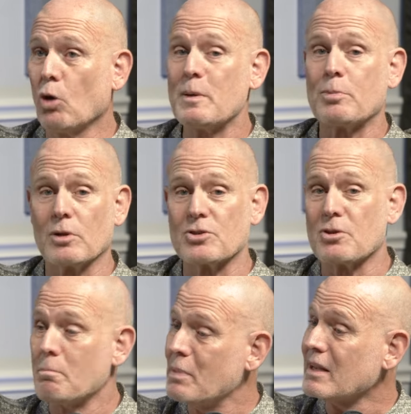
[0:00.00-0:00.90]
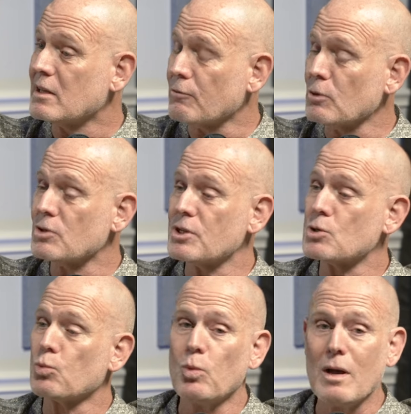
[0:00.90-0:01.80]
people is the big difference
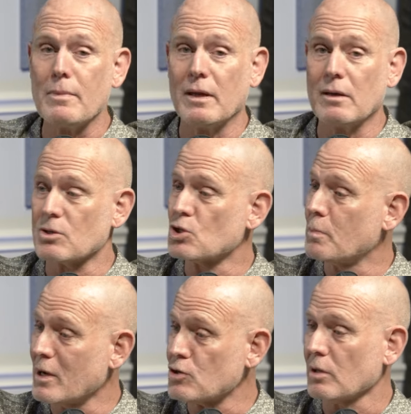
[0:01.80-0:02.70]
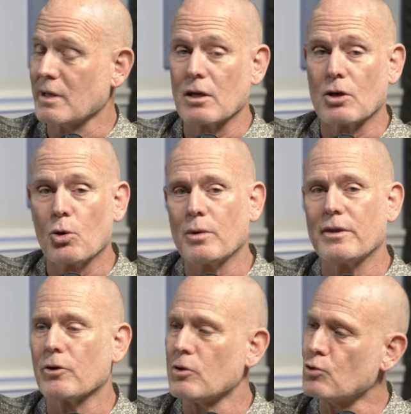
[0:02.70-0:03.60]
is women, especially, can go in
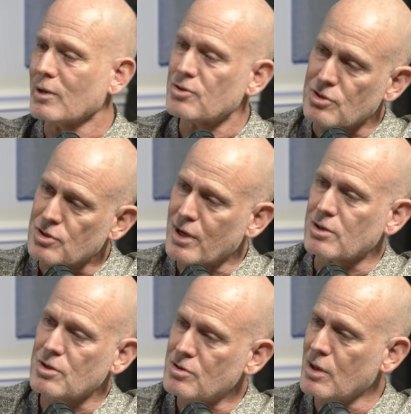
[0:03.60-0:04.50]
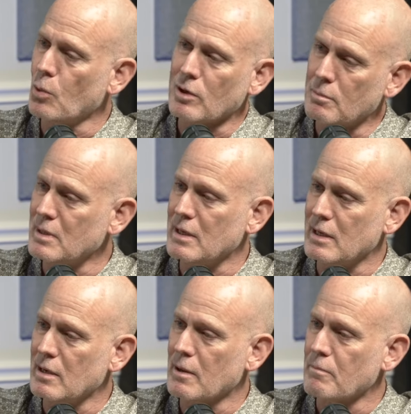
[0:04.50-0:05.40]
there and dress as sexy as they want to
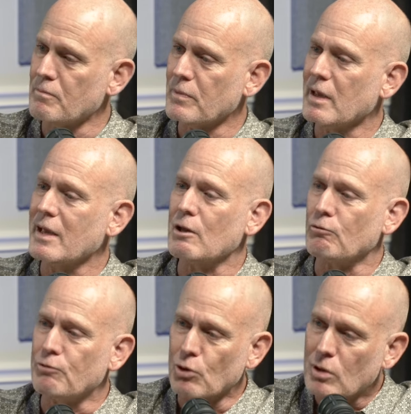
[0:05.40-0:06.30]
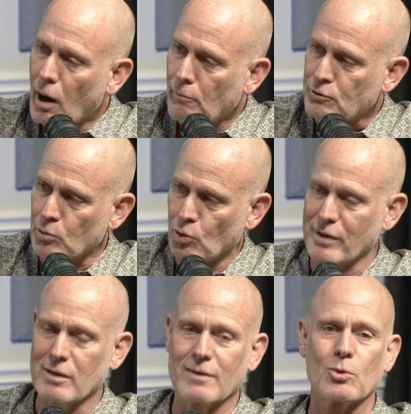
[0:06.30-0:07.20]
be and feel comfortable. They
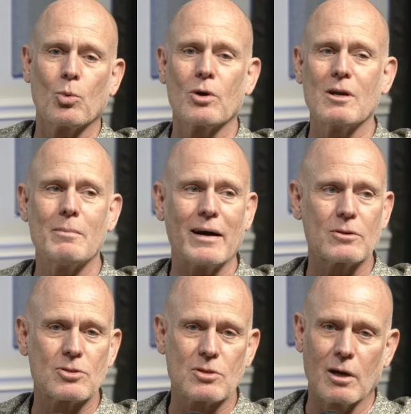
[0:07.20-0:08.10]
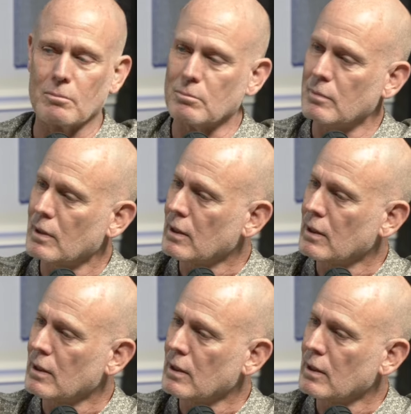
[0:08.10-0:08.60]
don't have to worry about some